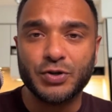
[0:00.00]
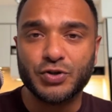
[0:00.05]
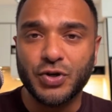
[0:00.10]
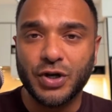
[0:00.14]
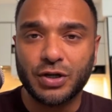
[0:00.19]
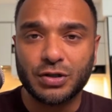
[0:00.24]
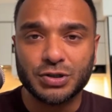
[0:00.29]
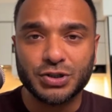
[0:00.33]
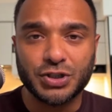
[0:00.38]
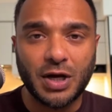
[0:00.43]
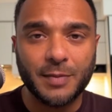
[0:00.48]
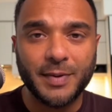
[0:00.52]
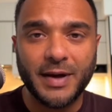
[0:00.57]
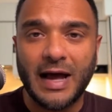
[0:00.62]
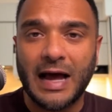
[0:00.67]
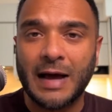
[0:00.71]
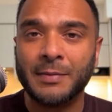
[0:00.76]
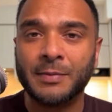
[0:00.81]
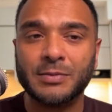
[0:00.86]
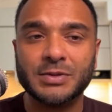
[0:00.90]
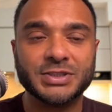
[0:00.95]
Drake will drop an
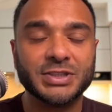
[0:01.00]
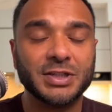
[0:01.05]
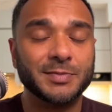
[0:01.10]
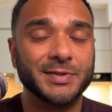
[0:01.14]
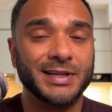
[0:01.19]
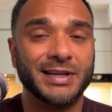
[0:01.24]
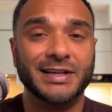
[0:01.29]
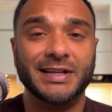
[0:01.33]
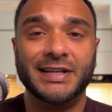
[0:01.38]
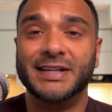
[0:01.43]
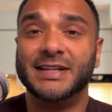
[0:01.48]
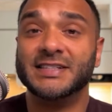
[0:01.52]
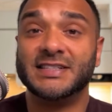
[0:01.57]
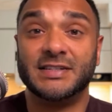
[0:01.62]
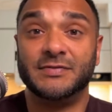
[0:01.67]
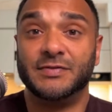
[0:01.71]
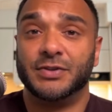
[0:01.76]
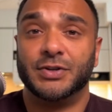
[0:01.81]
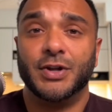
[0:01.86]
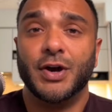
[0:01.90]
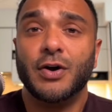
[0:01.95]
album or something and he doesn't
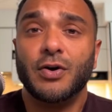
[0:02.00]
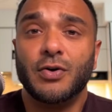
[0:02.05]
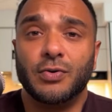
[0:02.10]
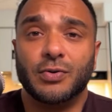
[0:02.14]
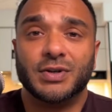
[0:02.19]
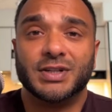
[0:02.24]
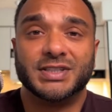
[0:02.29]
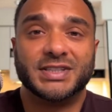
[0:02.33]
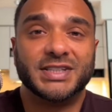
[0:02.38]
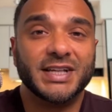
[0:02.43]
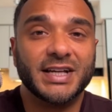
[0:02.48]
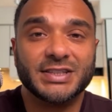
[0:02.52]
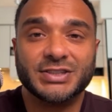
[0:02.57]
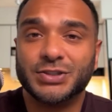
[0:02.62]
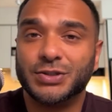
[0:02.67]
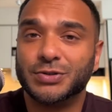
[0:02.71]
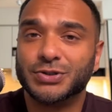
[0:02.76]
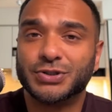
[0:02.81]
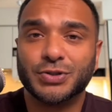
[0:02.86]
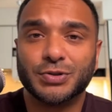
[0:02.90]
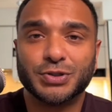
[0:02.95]
even know because he has
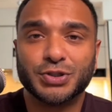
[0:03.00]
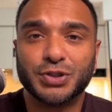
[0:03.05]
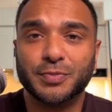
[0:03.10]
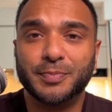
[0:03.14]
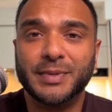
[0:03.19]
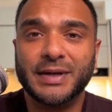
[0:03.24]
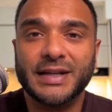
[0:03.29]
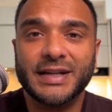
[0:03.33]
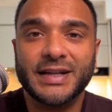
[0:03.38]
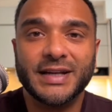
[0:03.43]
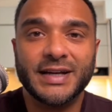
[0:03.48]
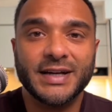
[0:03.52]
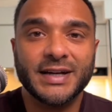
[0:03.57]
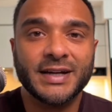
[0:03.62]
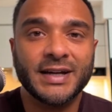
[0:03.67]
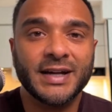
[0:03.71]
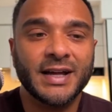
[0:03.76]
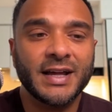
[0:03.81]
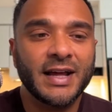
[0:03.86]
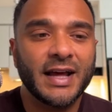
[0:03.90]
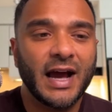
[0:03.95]
no social media.
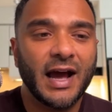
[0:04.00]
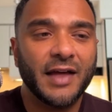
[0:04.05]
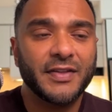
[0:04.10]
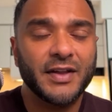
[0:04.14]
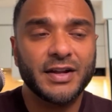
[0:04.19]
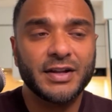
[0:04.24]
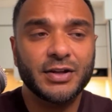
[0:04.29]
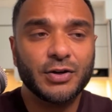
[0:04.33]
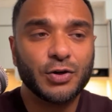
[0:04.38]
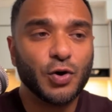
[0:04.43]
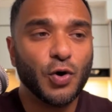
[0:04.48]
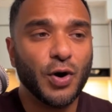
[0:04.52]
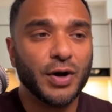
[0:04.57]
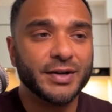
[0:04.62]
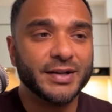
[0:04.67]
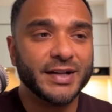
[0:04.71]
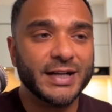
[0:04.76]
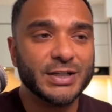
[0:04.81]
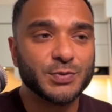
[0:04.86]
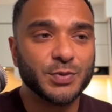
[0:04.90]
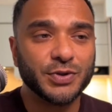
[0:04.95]
And then he'll go on
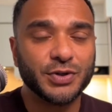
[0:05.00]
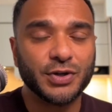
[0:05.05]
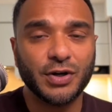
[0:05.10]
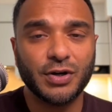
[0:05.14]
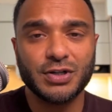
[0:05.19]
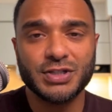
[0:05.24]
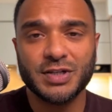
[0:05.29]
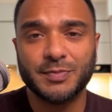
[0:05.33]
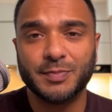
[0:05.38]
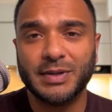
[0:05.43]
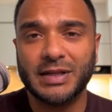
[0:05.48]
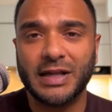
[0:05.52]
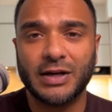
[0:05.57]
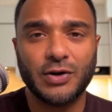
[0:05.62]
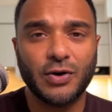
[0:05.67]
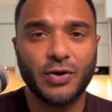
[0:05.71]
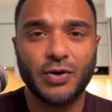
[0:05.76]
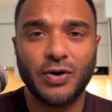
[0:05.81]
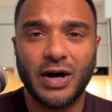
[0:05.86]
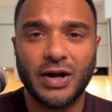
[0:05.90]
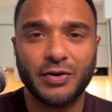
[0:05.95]
dates with girls and be like,
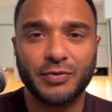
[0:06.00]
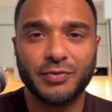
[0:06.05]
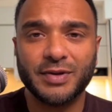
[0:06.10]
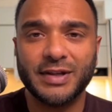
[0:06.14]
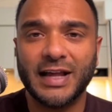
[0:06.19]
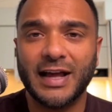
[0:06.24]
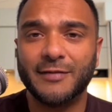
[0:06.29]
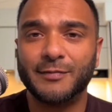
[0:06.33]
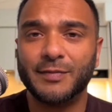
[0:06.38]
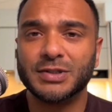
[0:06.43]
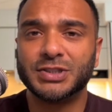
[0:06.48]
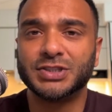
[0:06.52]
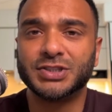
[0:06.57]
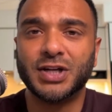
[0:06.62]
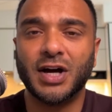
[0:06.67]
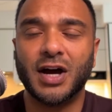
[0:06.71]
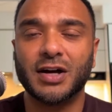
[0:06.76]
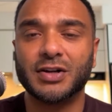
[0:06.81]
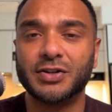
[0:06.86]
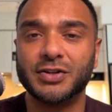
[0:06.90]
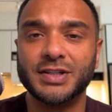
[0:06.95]
oh, I don't really have much to
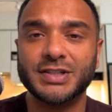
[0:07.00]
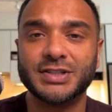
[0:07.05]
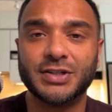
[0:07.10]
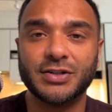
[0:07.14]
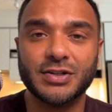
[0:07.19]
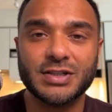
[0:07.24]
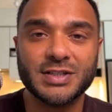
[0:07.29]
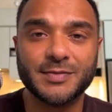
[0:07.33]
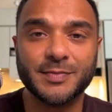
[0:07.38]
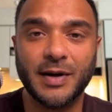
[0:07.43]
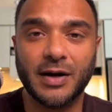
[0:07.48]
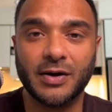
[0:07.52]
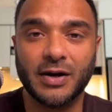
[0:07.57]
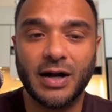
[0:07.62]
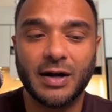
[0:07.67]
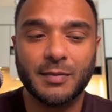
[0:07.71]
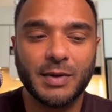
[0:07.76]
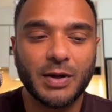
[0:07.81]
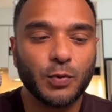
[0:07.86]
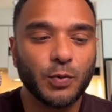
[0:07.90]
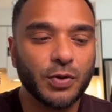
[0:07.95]
talk to these girls about.
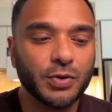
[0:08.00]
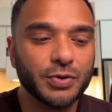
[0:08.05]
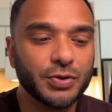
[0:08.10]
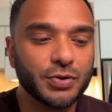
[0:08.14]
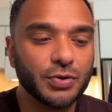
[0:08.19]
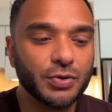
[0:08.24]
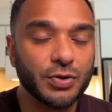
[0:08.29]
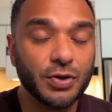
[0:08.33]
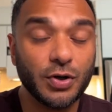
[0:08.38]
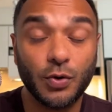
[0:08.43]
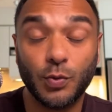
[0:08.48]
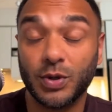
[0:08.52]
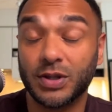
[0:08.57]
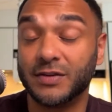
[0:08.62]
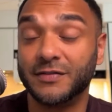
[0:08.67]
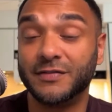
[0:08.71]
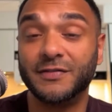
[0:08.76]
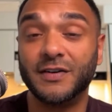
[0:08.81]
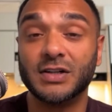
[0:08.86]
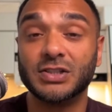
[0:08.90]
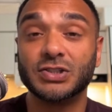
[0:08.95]
I'm like, well, you don't know what the
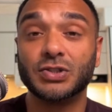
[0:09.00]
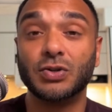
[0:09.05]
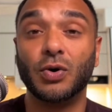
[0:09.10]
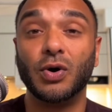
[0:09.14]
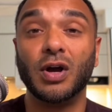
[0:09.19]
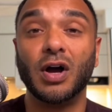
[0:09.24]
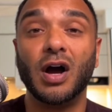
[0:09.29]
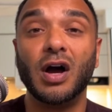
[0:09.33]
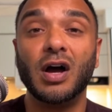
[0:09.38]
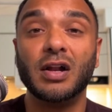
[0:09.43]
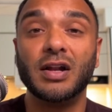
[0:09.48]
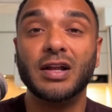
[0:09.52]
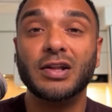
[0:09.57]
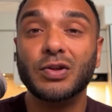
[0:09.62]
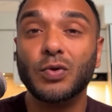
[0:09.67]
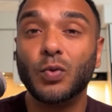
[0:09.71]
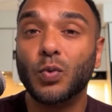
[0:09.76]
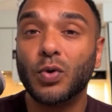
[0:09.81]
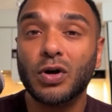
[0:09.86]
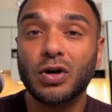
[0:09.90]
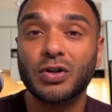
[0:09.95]
fuck's going on in the
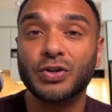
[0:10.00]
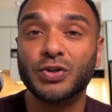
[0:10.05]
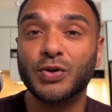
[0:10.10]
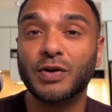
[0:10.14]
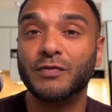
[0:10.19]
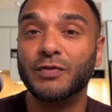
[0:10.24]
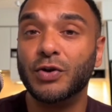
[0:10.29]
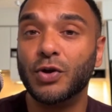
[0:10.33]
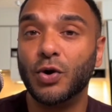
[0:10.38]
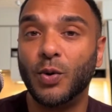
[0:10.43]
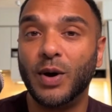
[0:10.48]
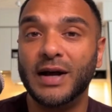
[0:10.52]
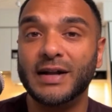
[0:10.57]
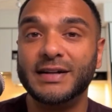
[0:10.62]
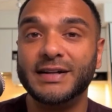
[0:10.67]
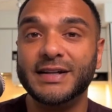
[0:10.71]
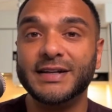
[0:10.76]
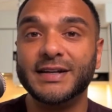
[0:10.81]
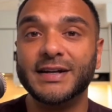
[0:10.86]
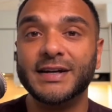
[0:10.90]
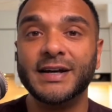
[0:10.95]
world. You have no
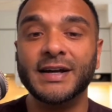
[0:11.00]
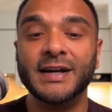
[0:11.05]
idea.